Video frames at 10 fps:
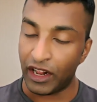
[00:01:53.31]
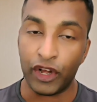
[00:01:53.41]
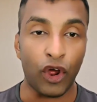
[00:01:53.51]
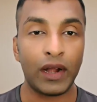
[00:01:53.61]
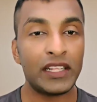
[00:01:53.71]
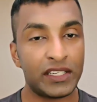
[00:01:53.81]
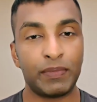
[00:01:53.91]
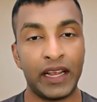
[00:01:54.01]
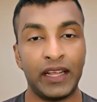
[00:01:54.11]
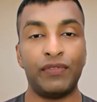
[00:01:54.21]

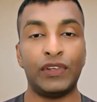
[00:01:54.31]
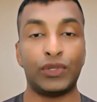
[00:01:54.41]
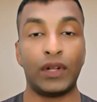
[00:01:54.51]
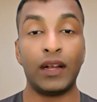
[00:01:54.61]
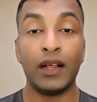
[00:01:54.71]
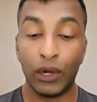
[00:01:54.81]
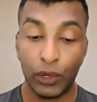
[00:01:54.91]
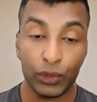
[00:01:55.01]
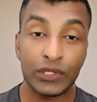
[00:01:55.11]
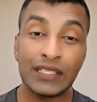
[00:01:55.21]
knowledgeable individual
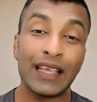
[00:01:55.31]
who's